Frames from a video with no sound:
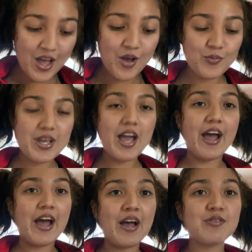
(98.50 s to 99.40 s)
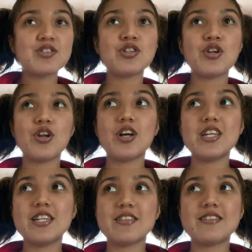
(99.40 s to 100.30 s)
We have to
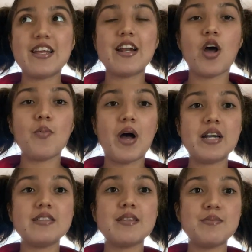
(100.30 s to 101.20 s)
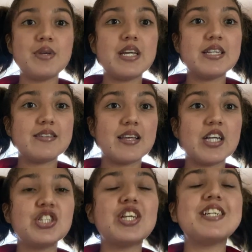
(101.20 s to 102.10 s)
understand our bodies and be in
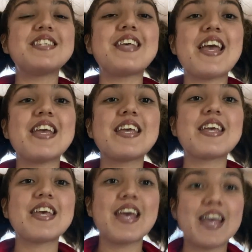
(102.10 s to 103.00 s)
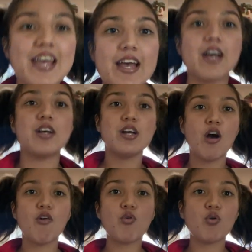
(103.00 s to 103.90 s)
touch and take care.
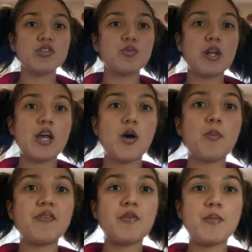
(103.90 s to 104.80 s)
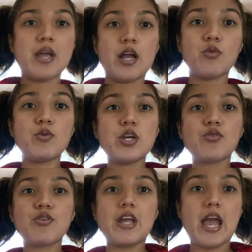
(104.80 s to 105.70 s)
Of course, with the help of a man, we
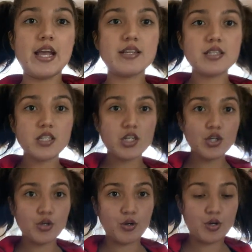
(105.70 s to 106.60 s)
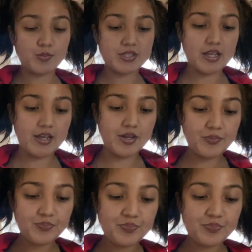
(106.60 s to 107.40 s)
create, you know what I'm saying?